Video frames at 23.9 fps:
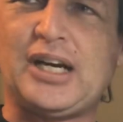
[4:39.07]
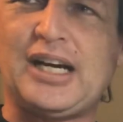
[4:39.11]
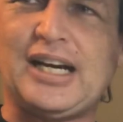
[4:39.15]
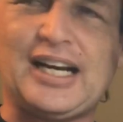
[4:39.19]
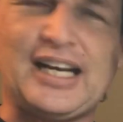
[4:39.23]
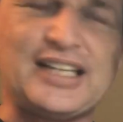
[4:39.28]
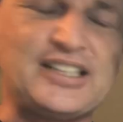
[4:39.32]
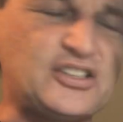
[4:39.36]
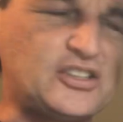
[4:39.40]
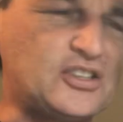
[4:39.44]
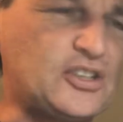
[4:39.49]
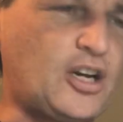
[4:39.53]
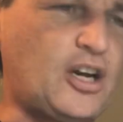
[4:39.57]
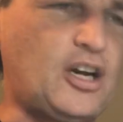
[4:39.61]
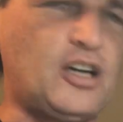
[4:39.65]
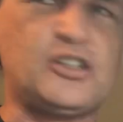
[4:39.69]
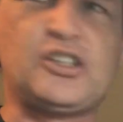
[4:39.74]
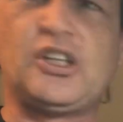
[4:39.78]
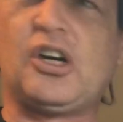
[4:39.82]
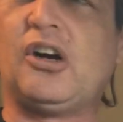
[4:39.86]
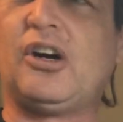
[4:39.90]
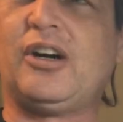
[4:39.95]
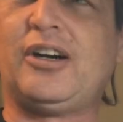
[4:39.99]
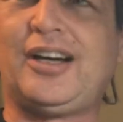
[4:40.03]
saw a
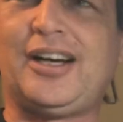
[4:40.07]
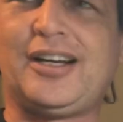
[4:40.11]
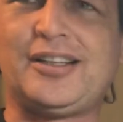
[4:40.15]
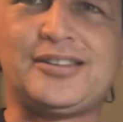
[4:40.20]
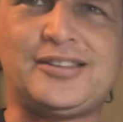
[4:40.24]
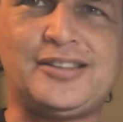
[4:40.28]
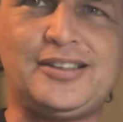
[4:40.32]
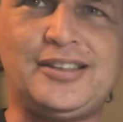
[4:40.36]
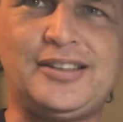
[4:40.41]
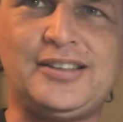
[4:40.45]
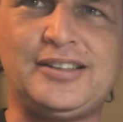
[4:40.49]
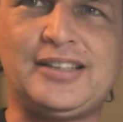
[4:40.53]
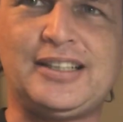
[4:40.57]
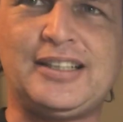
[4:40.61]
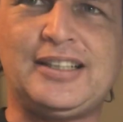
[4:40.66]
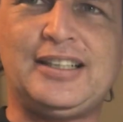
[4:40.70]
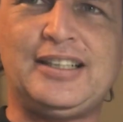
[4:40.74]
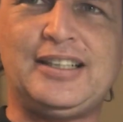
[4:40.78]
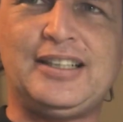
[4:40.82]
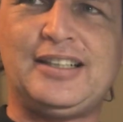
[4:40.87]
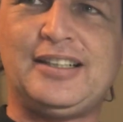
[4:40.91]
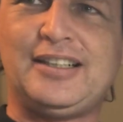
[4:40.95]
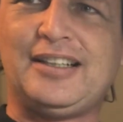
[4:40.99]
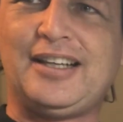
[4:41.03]
car accident
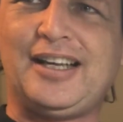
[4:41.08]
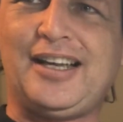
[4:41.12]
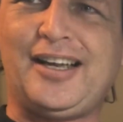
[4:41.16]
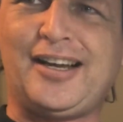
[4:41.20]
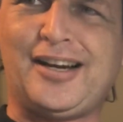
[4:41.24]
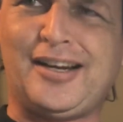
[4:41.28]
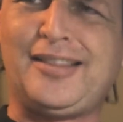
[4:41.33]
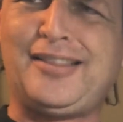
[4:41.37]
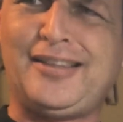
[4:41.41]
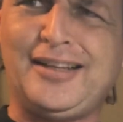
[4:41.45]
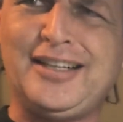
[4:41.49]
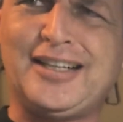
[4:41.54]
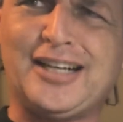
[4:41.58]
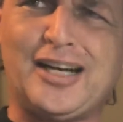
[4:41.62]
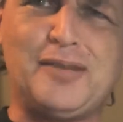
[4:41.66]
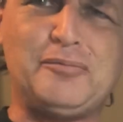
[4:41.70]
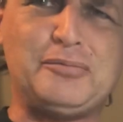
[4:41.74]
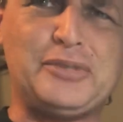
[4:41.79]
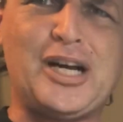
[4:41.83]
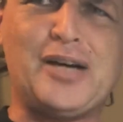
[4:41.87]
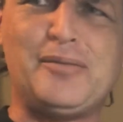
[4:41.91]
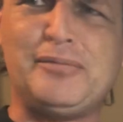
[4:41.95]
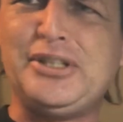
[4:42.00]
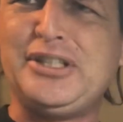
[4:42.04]
and I think I'm
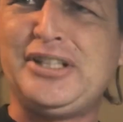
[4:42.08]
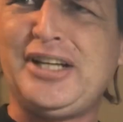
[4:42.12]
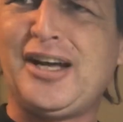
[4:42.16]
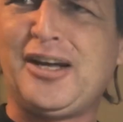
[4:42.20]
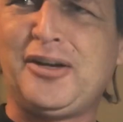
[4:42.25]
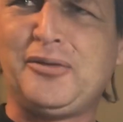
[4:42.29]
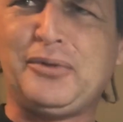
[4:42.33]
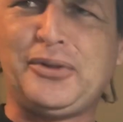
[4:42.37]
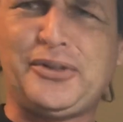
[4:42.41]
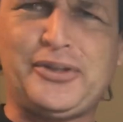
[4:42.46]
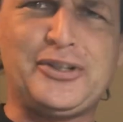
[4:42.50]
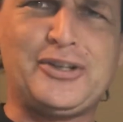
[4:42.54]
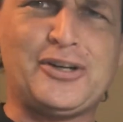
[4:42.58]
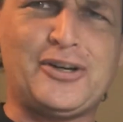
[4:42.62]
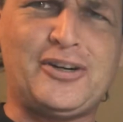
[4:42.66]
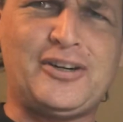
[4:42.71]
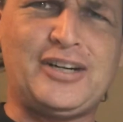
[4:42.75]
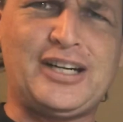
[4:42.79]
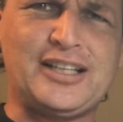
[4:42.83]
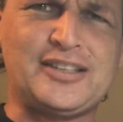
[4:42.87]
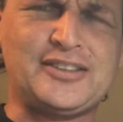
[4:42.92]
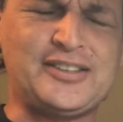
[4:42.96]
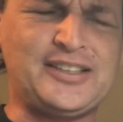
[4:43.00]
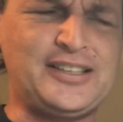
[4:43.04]
coming down with a
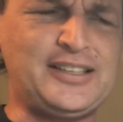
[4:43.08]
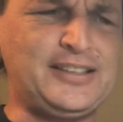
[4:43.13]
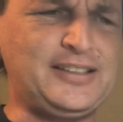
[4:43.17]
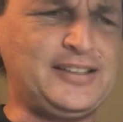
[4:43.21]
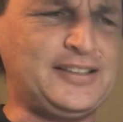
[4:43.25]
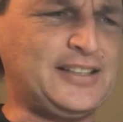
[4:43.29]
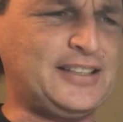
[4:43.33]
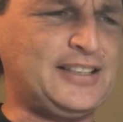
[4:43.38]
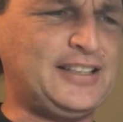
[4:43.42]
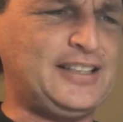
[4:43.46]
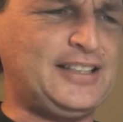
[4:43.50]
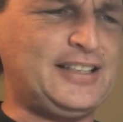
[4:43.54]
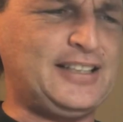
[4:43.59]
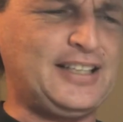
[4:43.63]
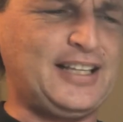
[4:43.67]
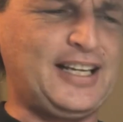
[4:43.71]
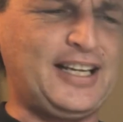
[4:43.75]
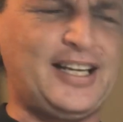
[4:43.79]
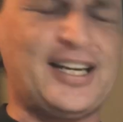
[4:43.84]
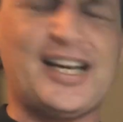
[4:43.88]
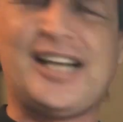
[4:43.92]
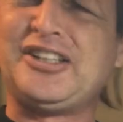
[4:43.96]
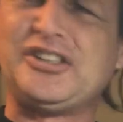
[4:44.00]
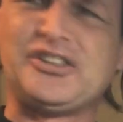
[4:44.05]
car accident,
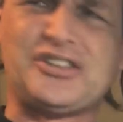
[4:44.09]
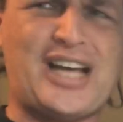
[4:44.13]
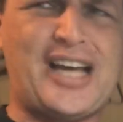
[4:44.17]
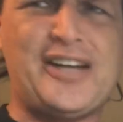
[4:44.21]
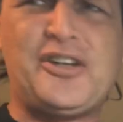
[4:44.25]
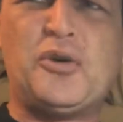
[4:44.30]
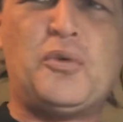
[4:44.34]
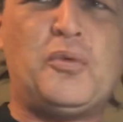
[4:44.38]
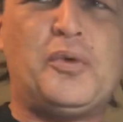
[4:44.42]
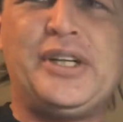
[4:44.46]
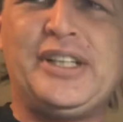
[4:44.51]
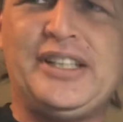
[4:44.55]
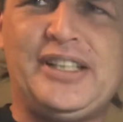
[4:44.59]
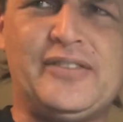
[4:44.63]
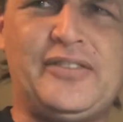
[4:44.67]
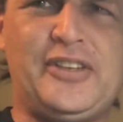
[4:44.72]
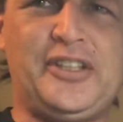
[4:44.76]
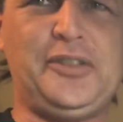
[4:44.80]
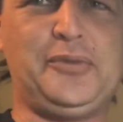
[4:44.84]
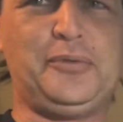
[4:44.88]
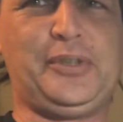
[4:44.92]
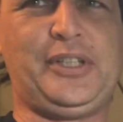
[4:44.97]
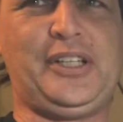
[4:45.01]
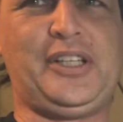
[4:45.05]
and I don't want to give
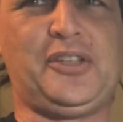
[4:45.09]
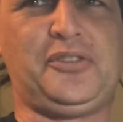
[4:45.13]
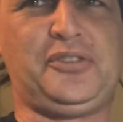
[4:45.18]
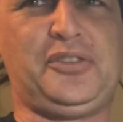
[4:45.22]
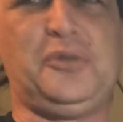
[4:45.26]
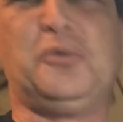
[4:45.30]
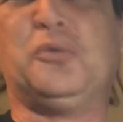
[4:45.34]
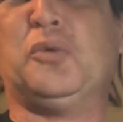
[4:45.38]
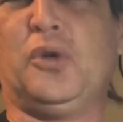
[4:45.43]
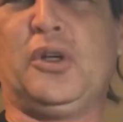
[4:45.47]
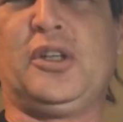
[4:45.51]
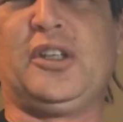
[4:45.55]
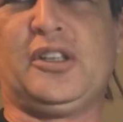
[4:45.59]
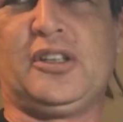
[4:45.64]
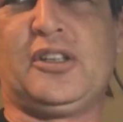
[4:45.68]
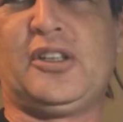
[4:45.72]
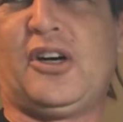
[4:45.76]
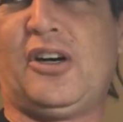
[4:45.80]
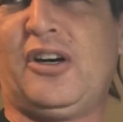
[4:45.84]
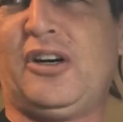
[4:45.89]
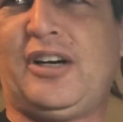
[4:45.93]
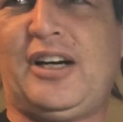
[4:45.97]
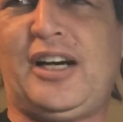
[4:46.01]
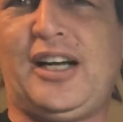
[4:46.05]
anyone else at work a
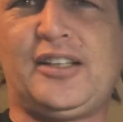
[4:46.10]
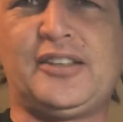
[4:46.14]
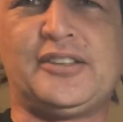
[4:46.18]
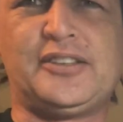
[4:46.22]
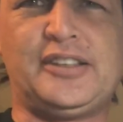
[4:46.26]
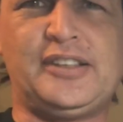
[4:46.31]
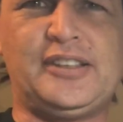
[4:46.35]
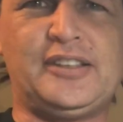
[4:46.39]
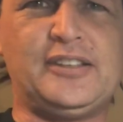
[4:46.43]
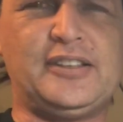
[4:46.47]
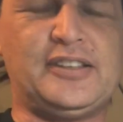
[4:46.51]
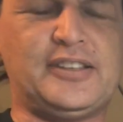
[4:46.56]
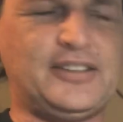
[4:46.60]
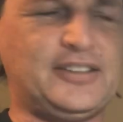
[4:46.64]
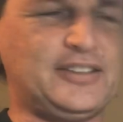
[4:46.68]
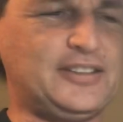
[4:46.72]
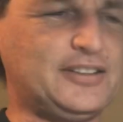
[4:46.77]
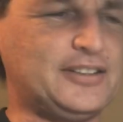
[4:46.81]
car accident.